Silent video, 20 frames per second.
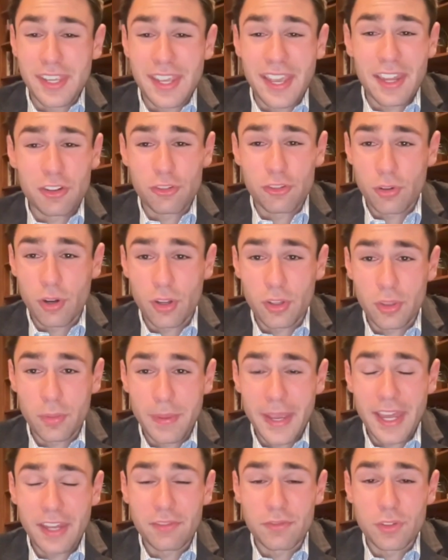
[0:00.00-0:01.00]
has struggled the
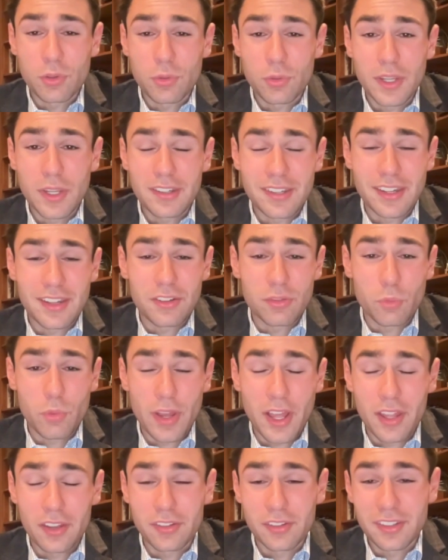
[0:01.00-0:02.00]
past few weeks as
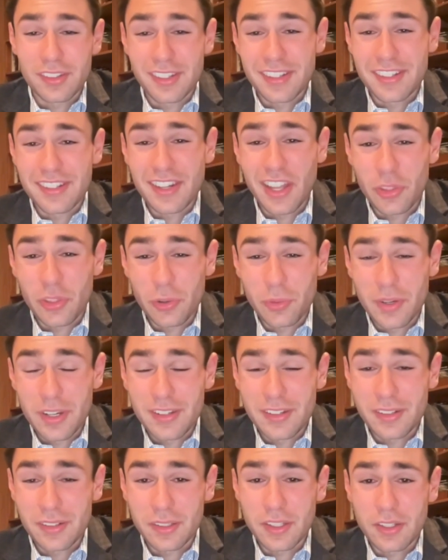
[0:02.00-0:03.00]
well, so it's another
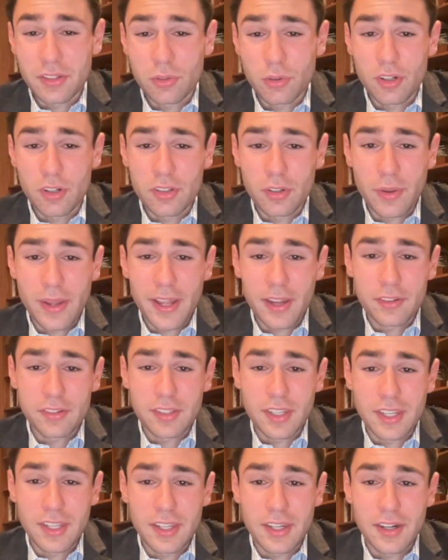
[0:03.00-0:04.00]
reason to lean towards Ohio
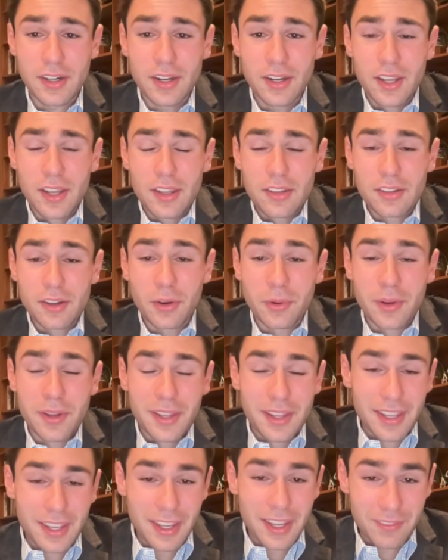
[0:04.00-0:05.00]
State here. So
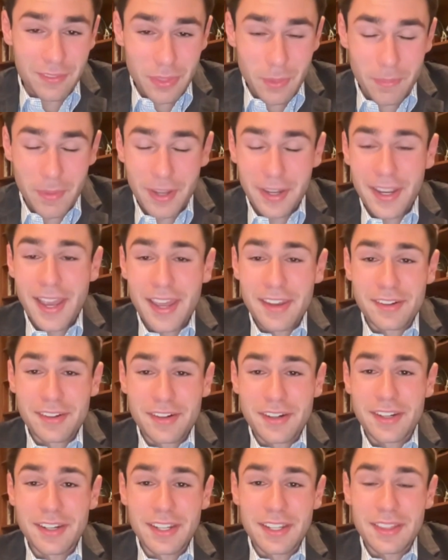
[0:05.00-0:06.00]
if the Buckeyes
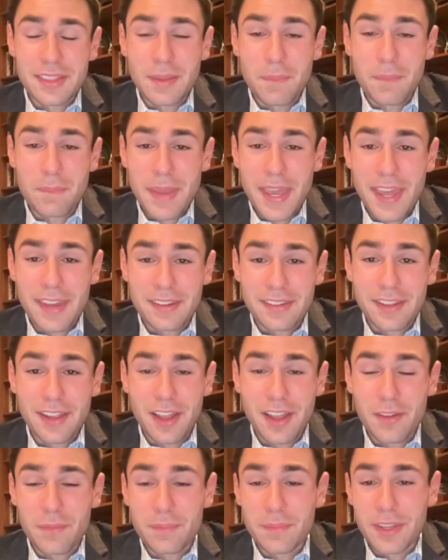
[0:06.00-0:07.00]
are going to get the best
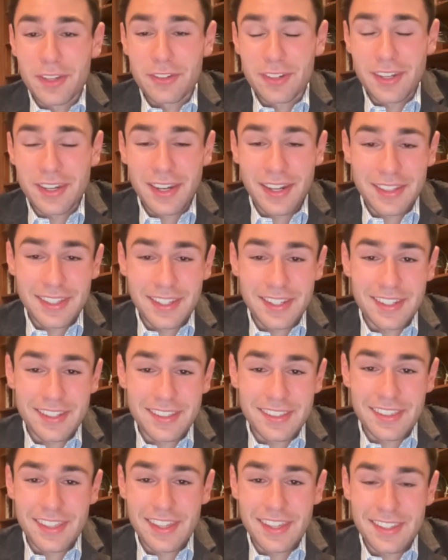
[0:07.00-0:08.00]
of Michigan, I think
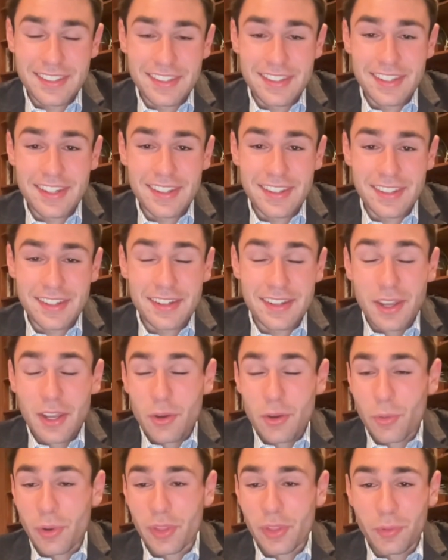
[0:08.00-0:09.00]
it's this season.
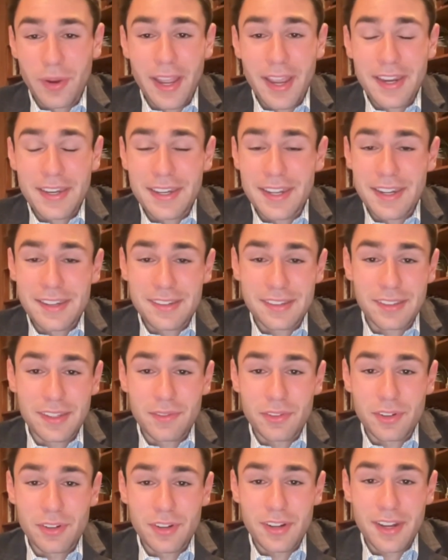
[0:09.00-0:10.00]
Whether Ryan Day is
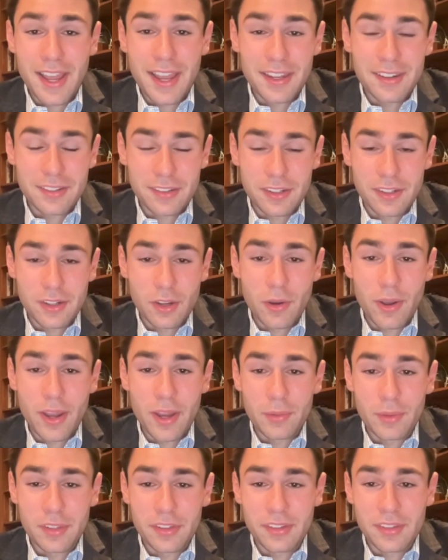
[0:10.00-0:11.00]
leaving or not, he's going to go
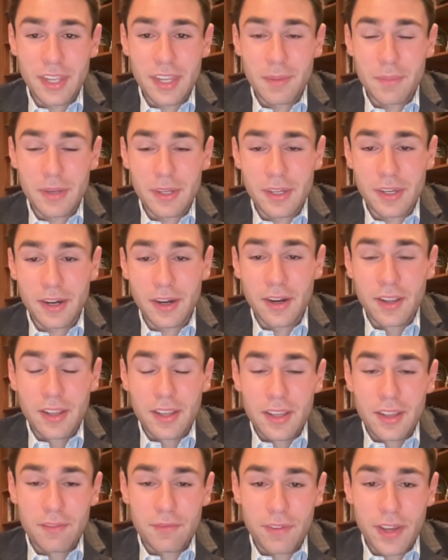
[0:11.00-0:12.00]
out with a statement here
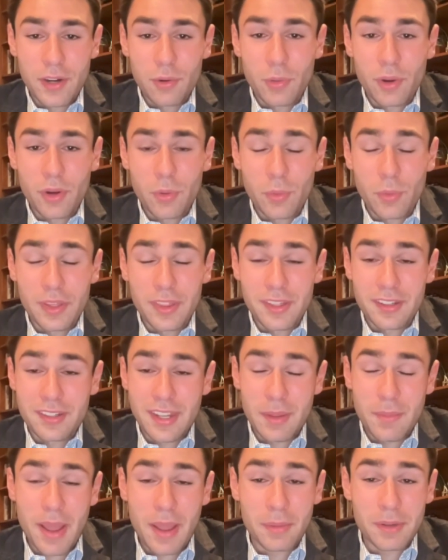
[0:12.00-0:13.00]
and find a way to win this
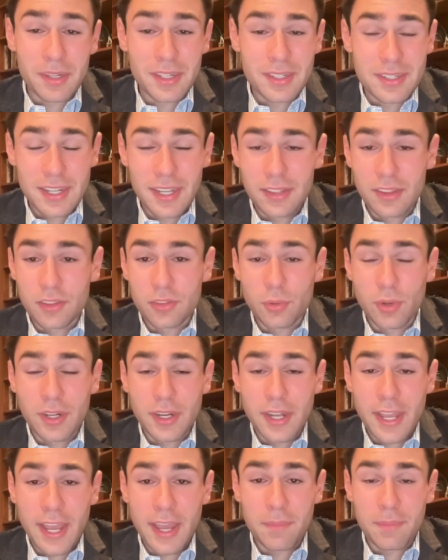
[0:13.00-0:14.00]
game. I'm going to take the
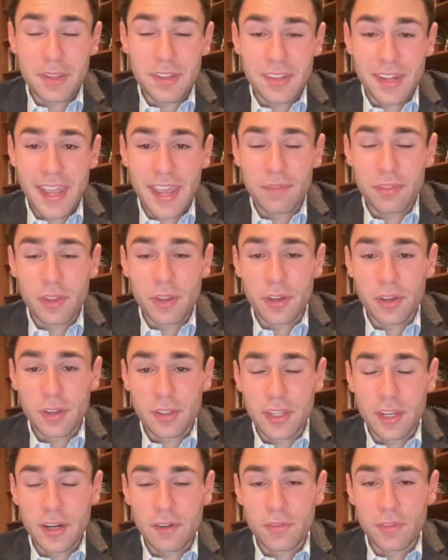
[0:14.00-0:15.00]
3.5 because I have the
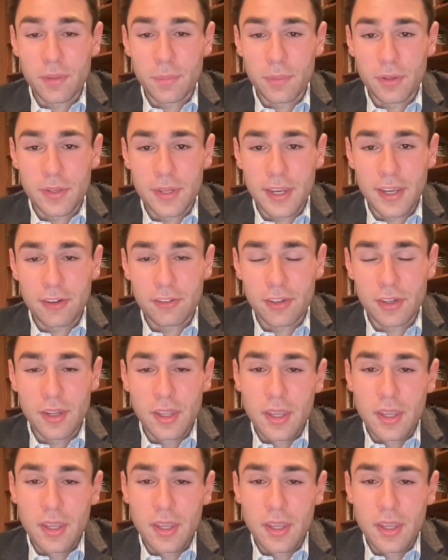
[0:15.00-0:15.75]
hook there for the protection,